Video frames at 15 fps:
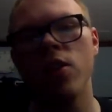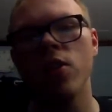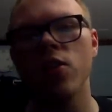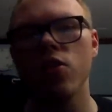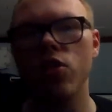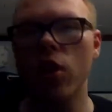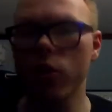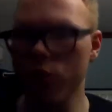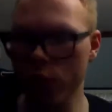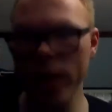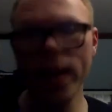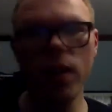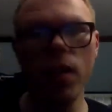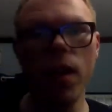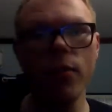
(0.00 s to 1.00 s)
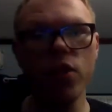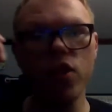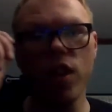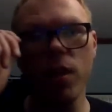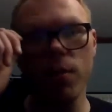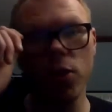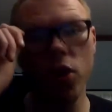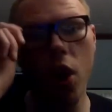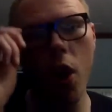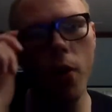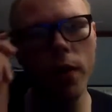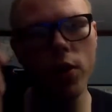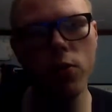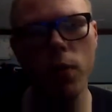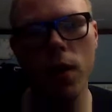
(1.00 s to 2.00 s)
so train 11Z was
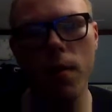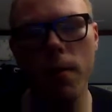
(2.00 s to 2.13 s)
always one of